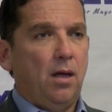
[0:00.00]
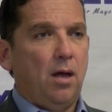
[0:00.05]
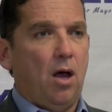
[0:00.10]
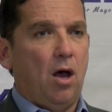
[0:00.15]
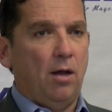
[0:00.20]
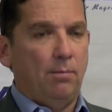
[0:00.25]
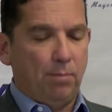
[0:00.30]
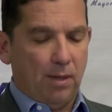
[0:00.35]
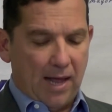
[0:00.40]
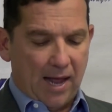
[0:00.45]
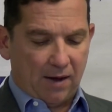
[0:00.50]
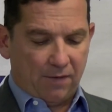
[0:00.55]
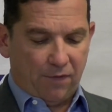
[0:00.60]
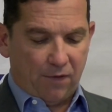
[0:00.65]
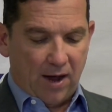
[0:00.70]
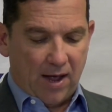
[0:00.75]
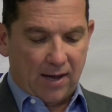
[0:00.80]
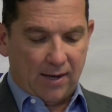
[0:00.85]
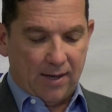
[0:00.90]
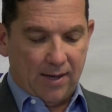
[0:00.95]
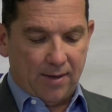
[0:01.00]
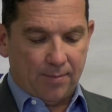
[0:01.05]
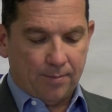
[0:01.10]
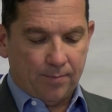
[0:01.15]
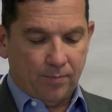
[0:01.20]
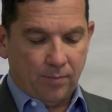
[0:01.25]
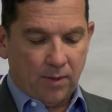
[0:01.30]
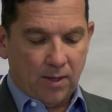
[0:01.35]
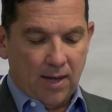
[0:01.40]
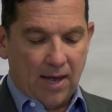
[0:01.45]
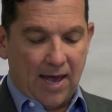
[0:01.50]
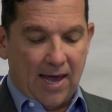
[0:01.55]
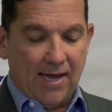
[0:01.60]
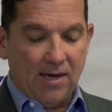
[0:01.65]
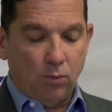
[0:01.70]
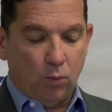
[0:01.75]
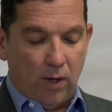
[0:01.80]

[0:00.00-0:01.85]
on Black Friday. 8